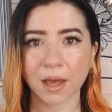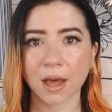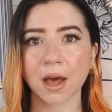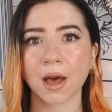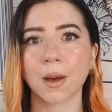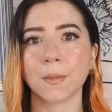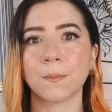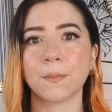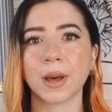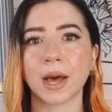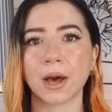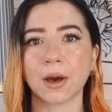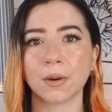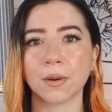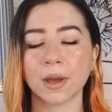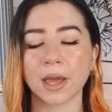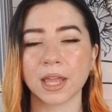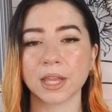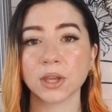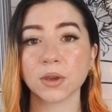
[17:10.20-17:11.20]

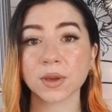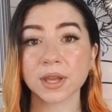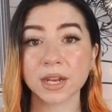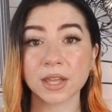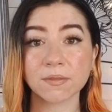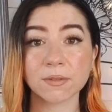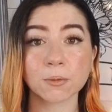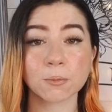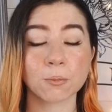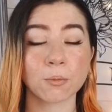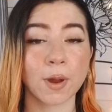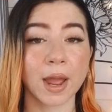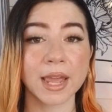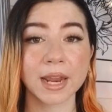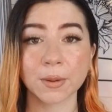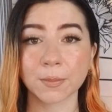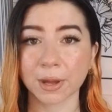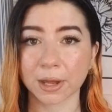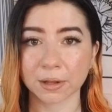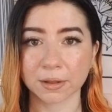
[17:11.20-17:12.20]
about, and you can even
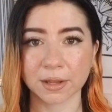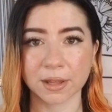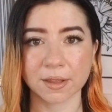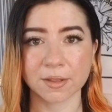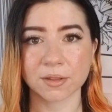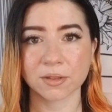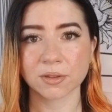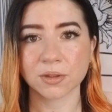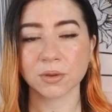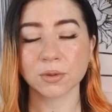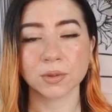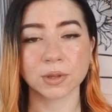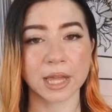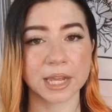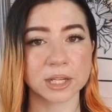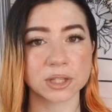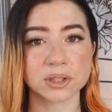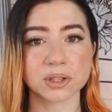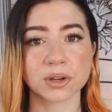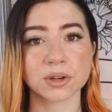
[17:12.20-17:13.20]
write about this too,
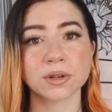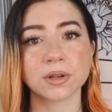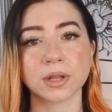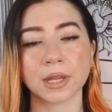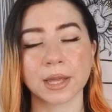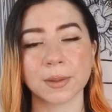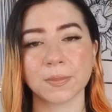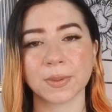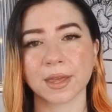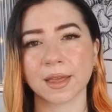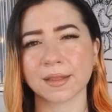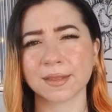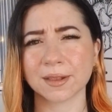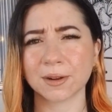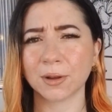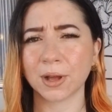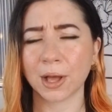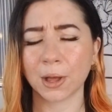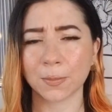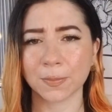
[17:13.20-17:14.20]
like journal it, because
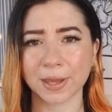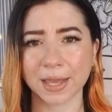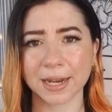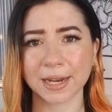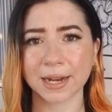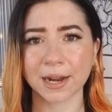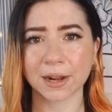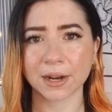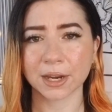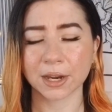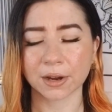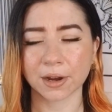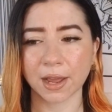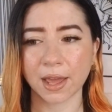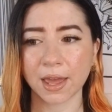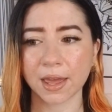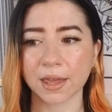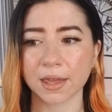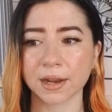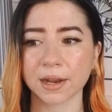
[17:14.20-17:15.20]
it'll help get it out of your
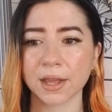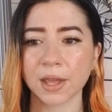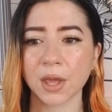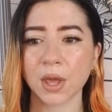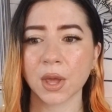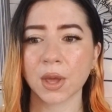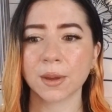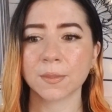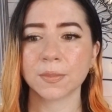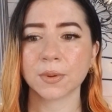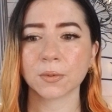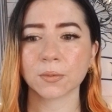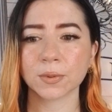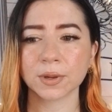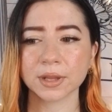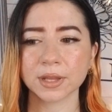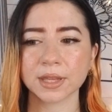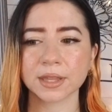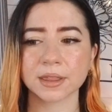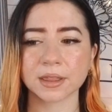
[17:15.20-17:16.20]
head. But
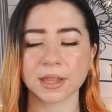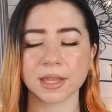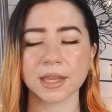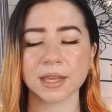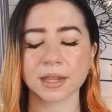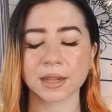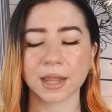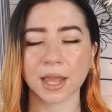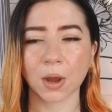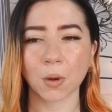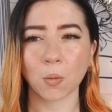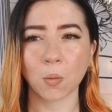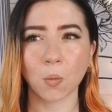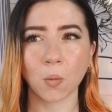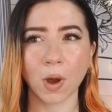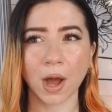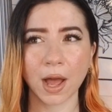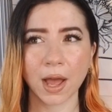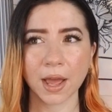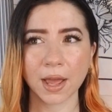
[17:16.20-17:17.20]
really think like,
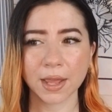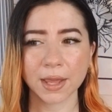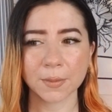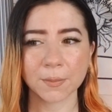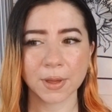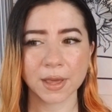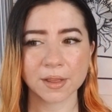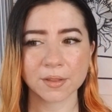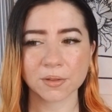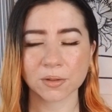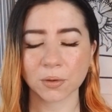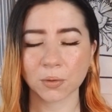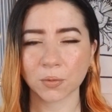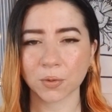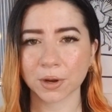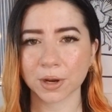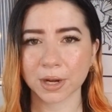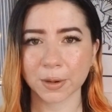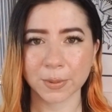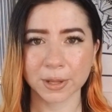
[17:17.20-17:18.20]
why am I so
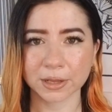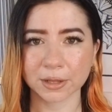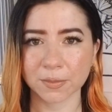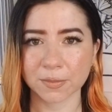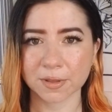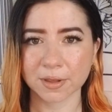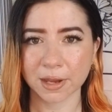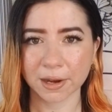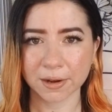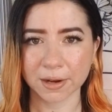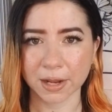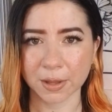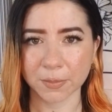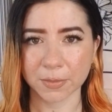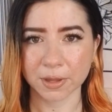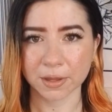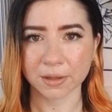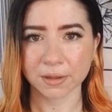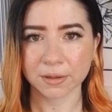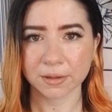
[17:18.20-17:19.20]
worried about them staring at
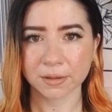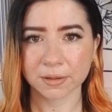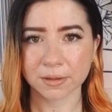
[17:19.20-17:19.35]
me?